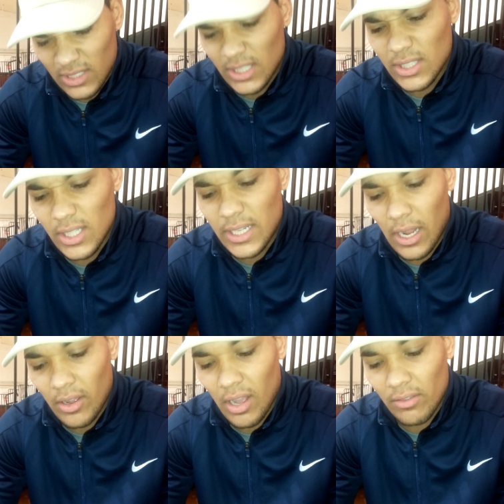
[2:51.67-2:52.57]
She's good
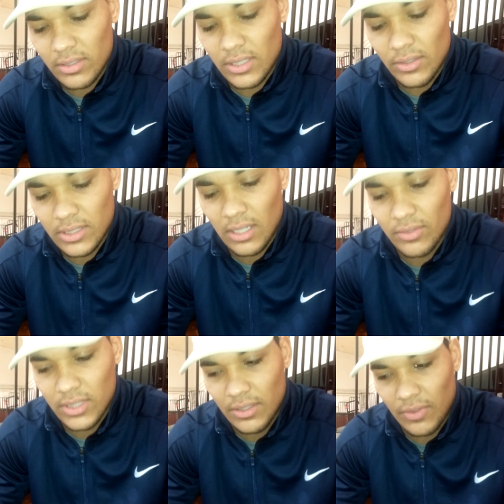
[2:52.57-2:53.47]
now. Obviously, it was
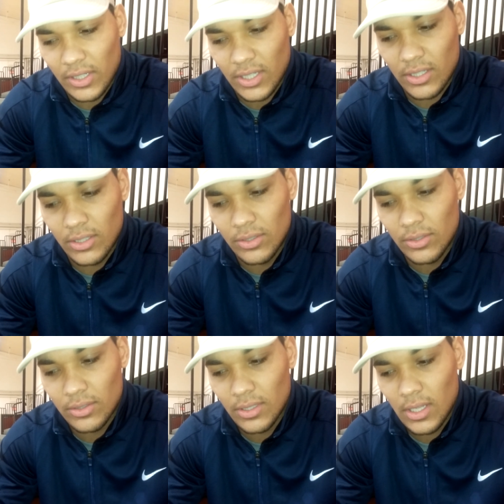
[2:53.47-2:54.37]
tough when she first heard the
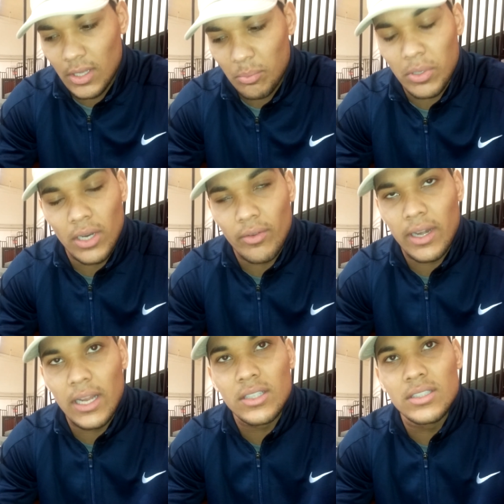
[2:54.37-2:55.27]
news, but uh,
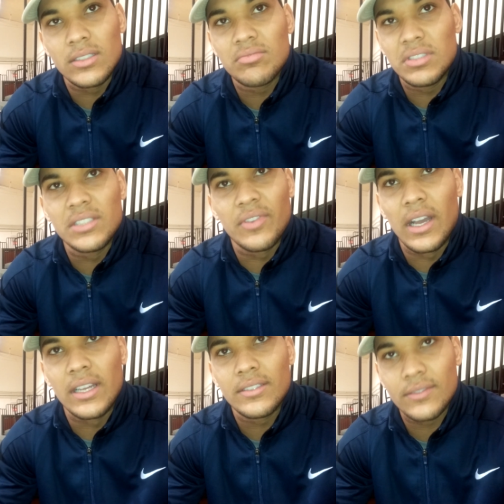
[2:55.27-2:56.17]
right now she's she's
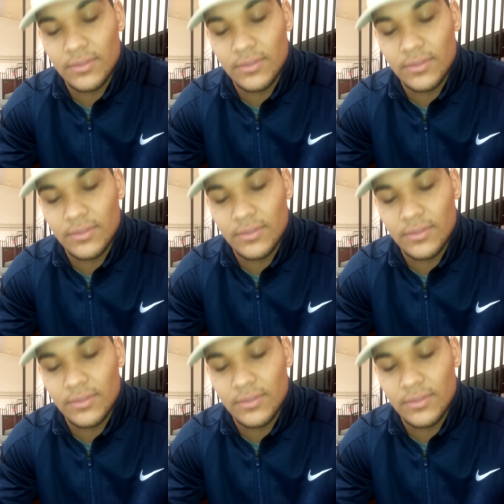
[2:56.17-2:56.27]
fine.